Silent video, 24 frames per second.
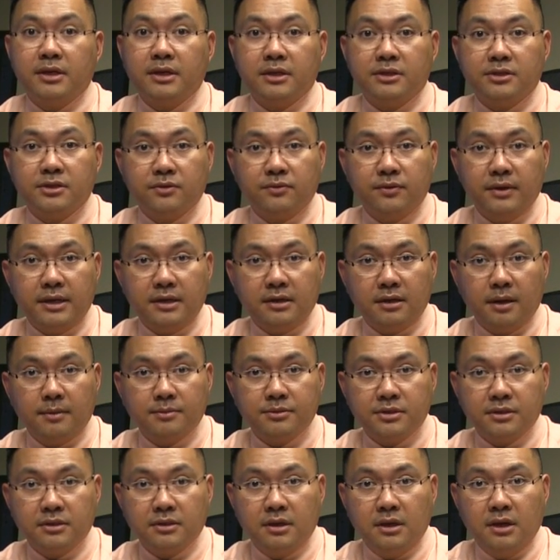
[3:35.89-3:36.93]
And it's a great
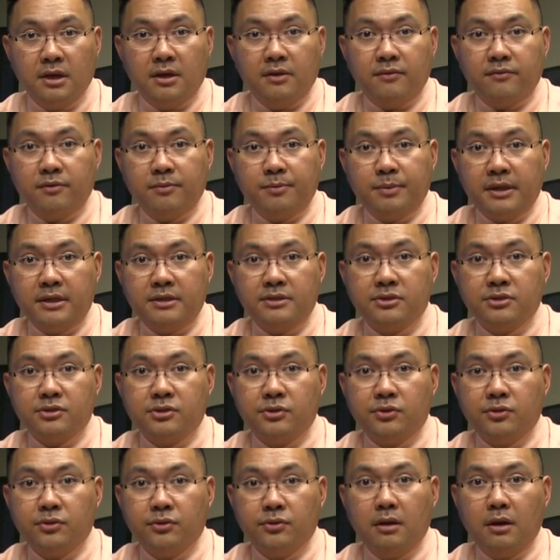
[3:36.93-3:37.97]
option for
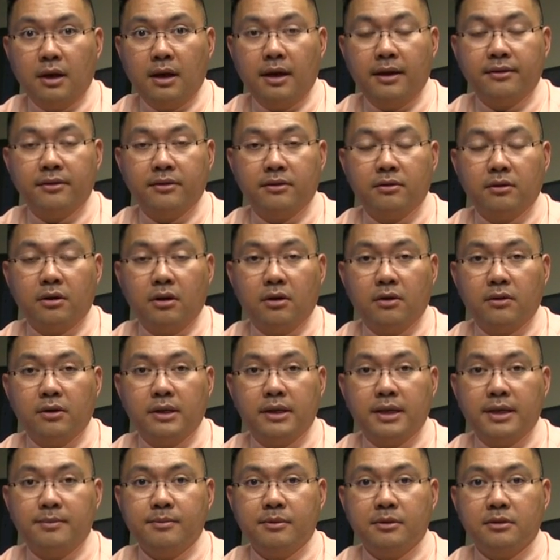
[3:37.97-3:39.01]
patients who either are
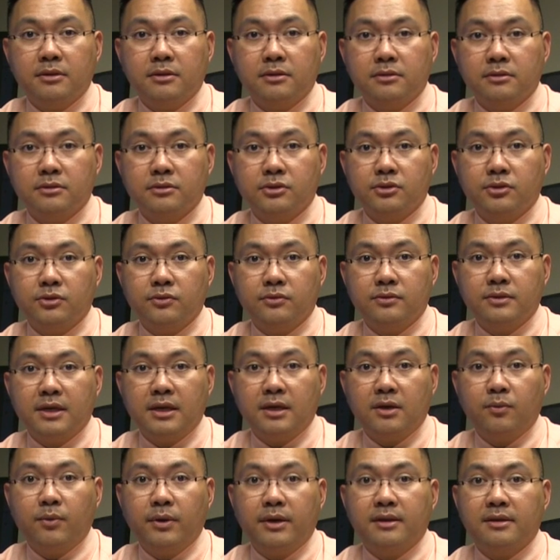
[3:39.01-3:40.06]
unable to
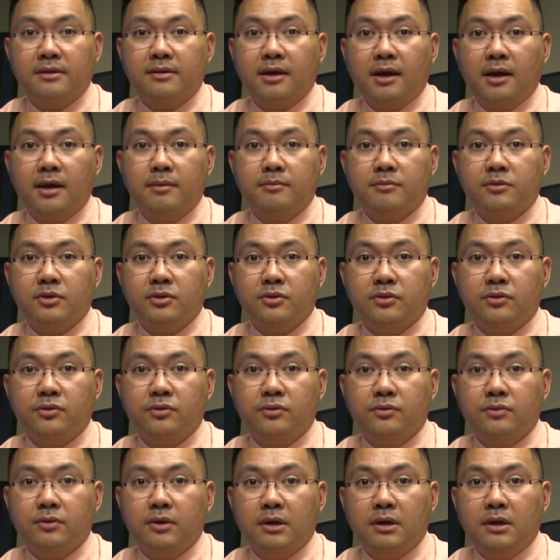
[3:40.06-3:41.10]
take away the time to
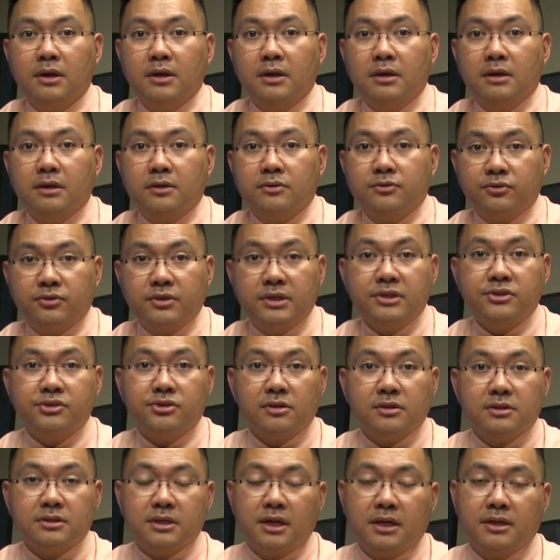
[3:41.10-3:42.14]
do
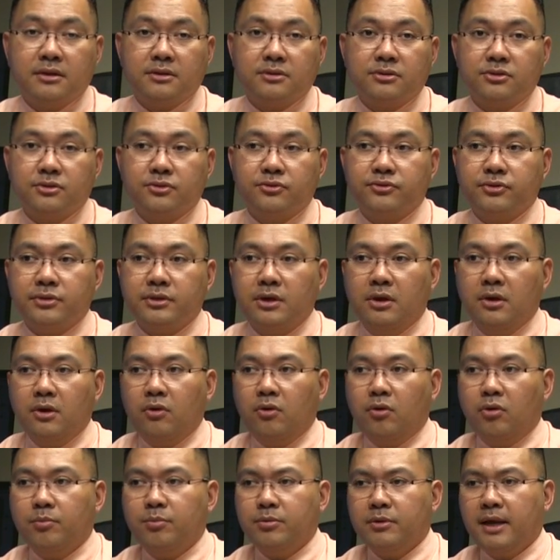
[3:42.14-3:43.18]
traditional sinus surgery
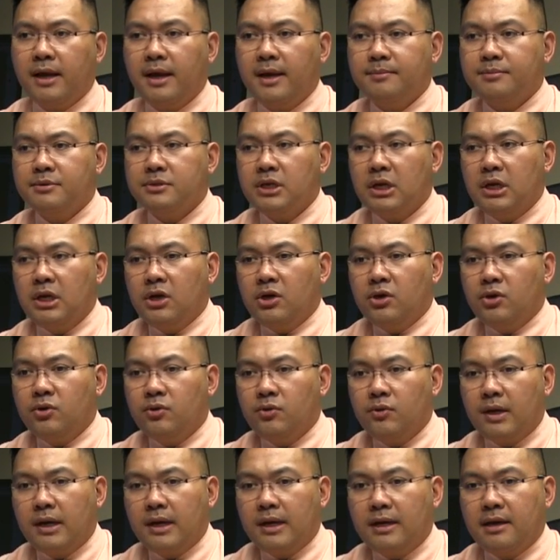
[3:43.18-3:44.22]
or perhaps
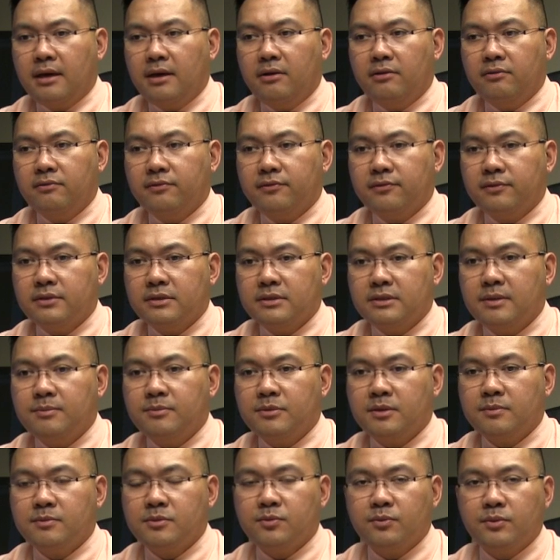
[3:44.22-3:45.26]
who have
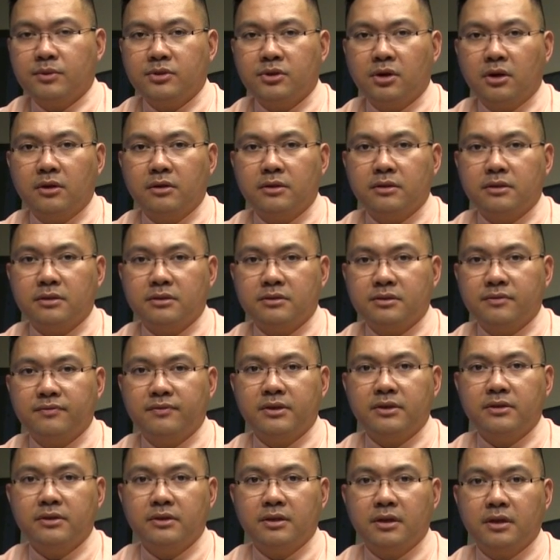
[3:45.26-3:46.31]
symptoms which aren't
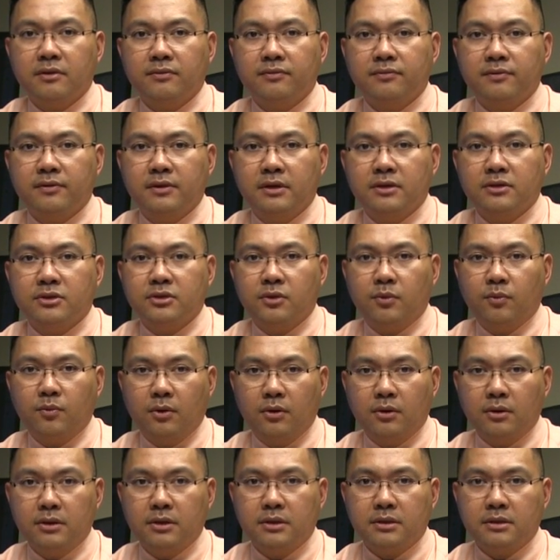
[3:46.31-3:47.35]
severe enough to
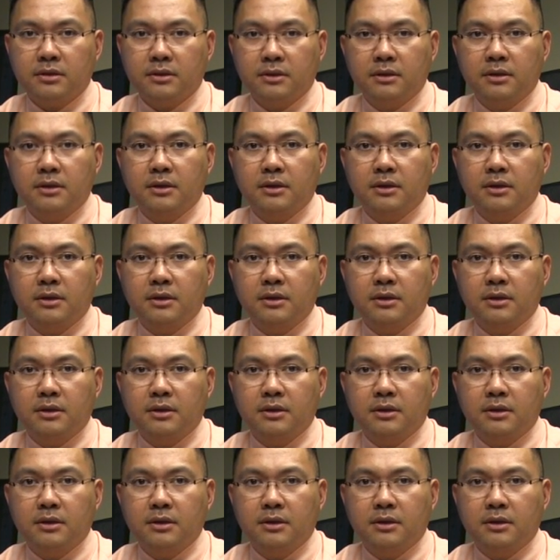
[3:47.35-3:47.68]
warrant